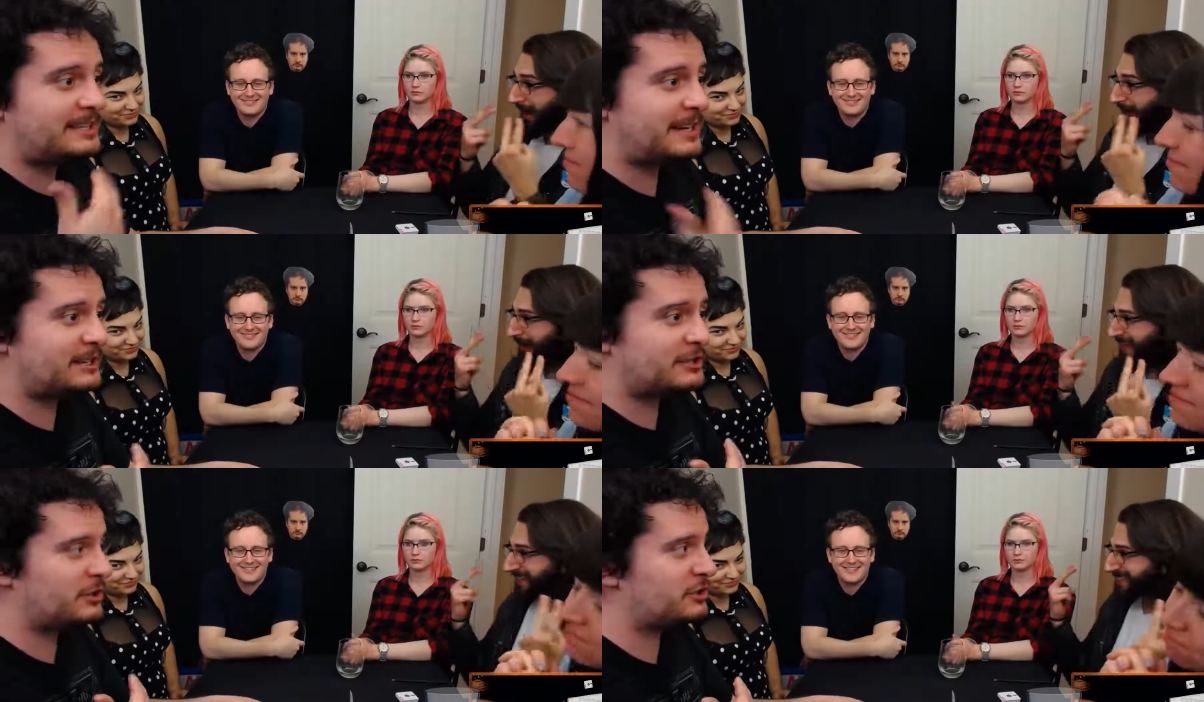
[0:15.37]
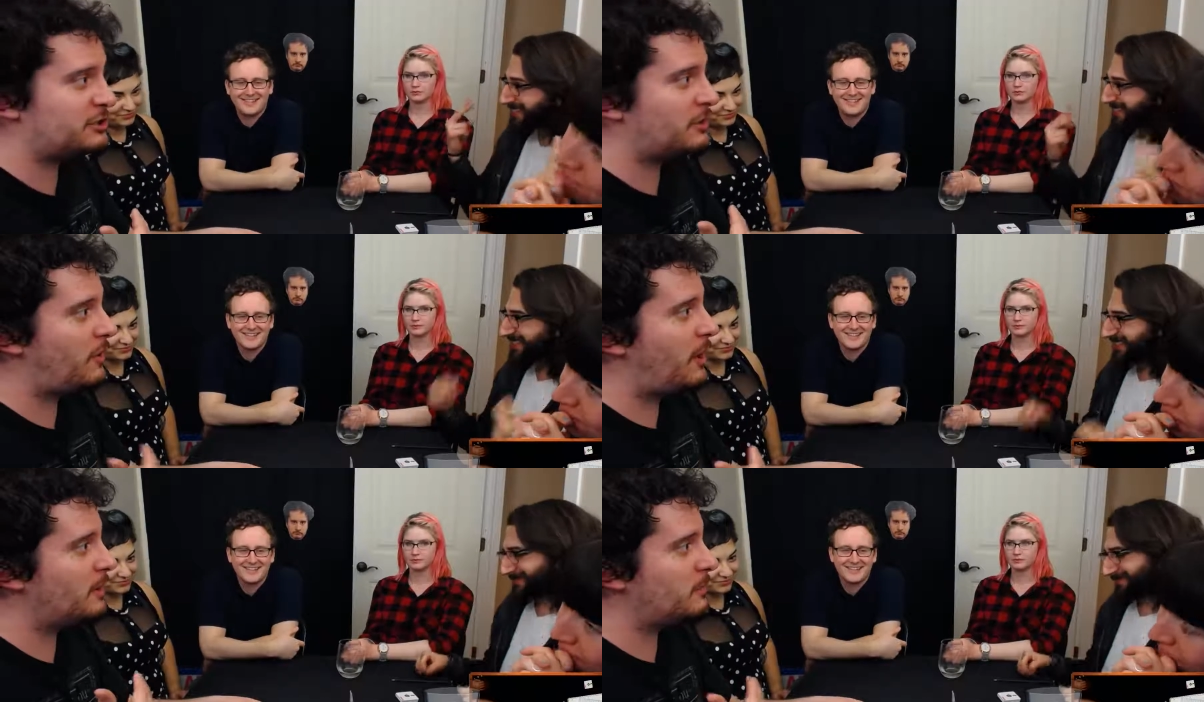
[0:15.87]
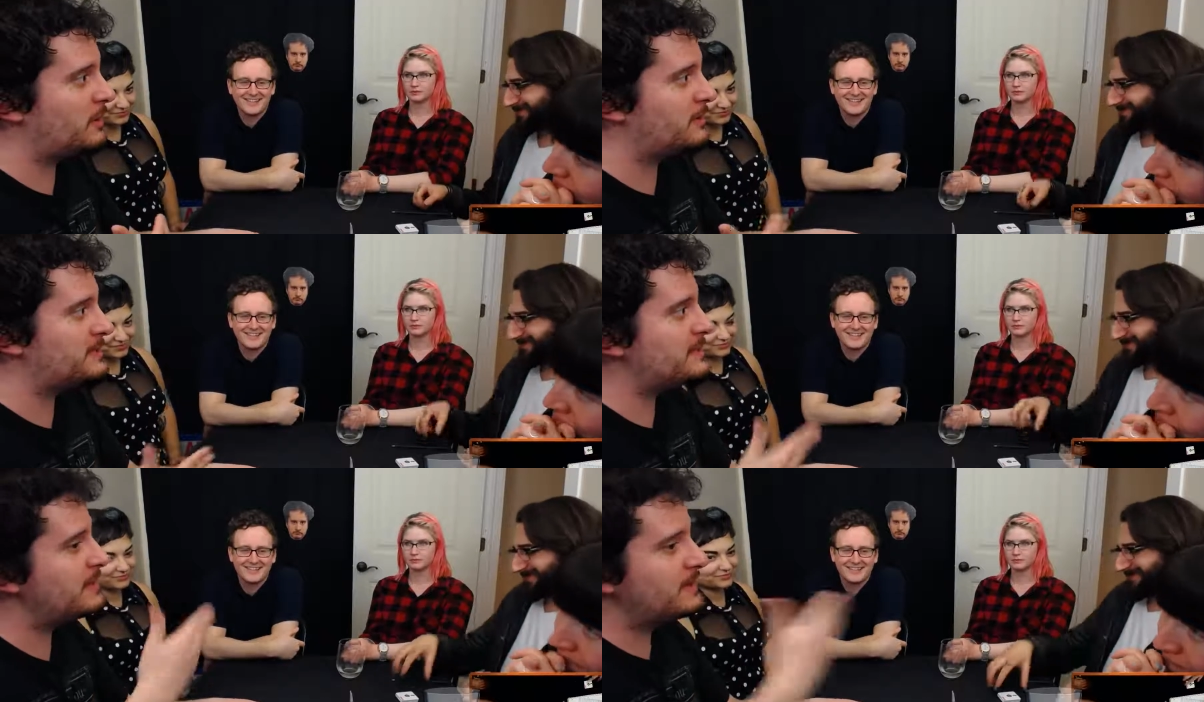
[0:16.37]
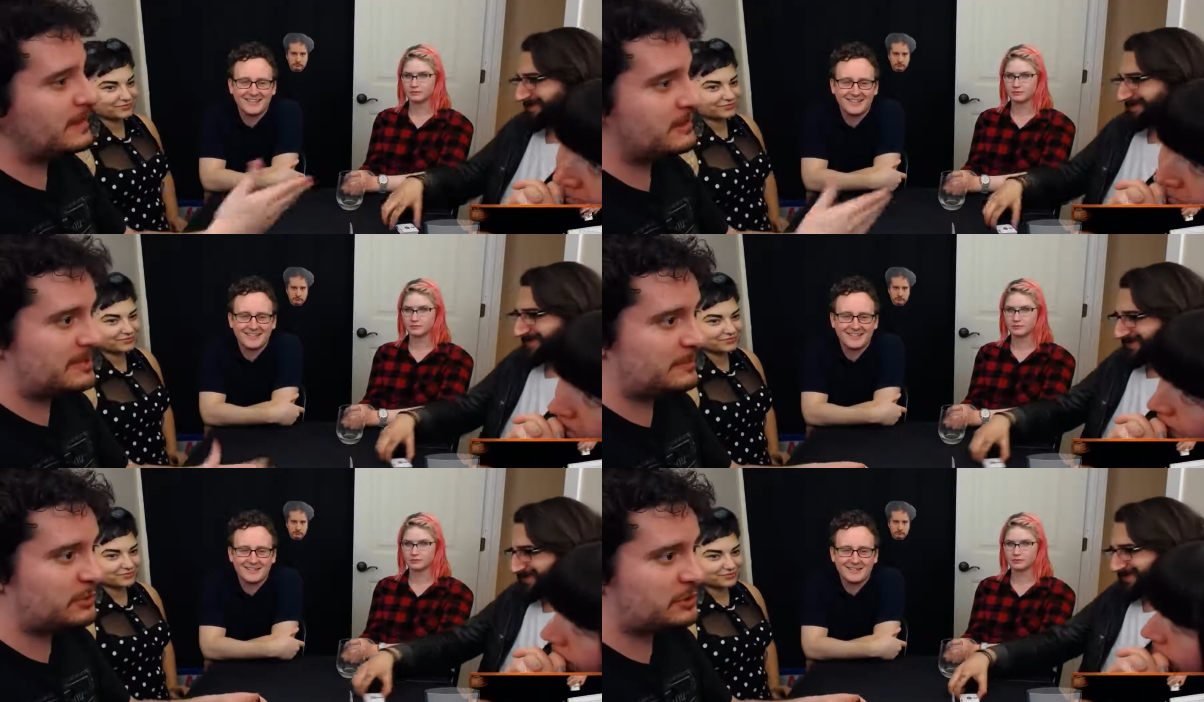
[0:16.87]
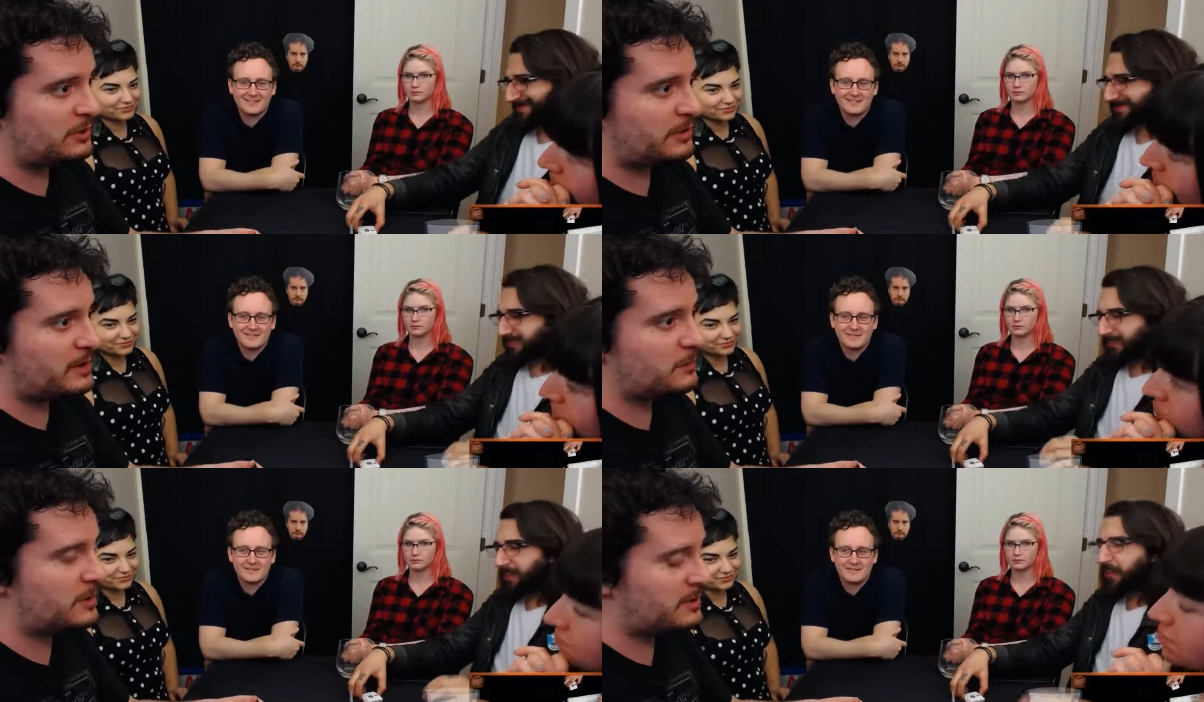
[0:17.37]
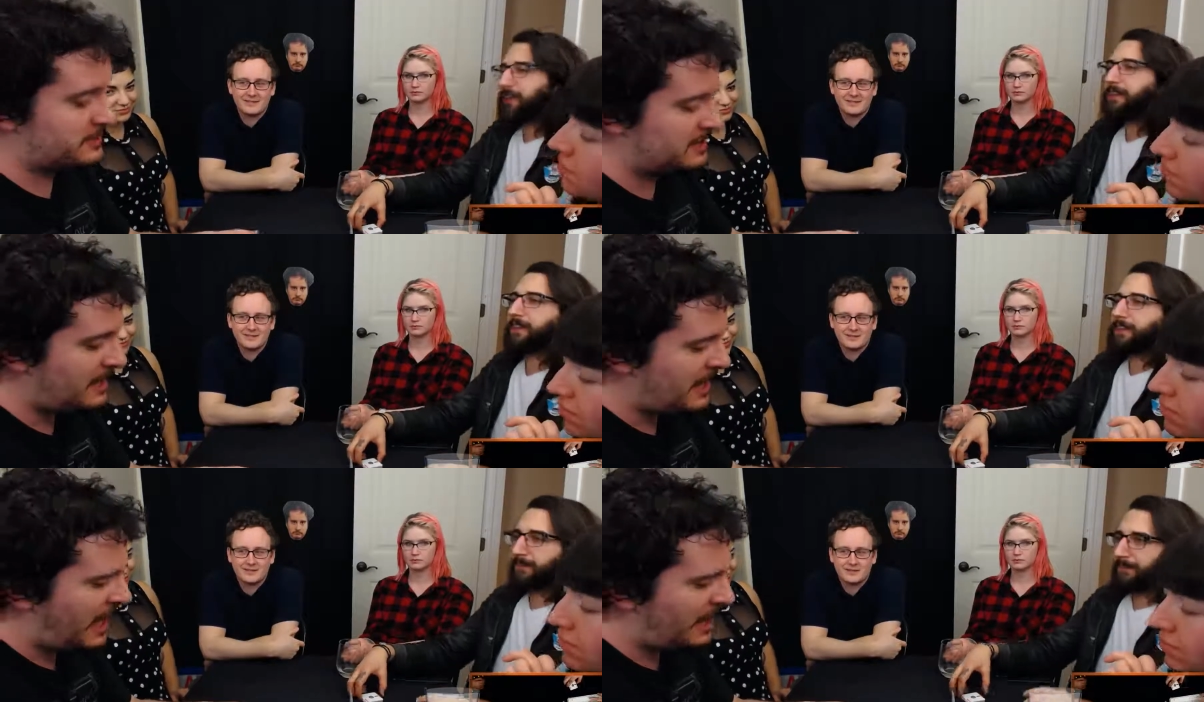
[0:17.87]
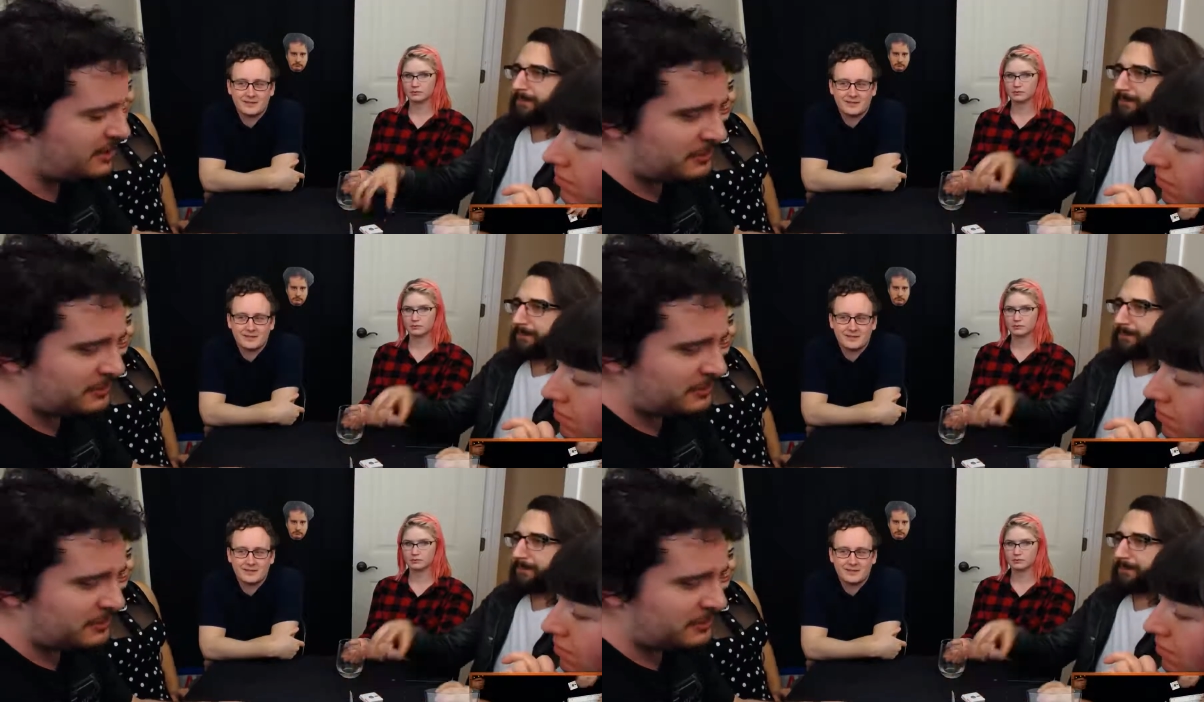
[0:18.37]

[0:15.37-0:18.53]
Speaker 1: a turn to show our words, and then the other team will show their words. I don't know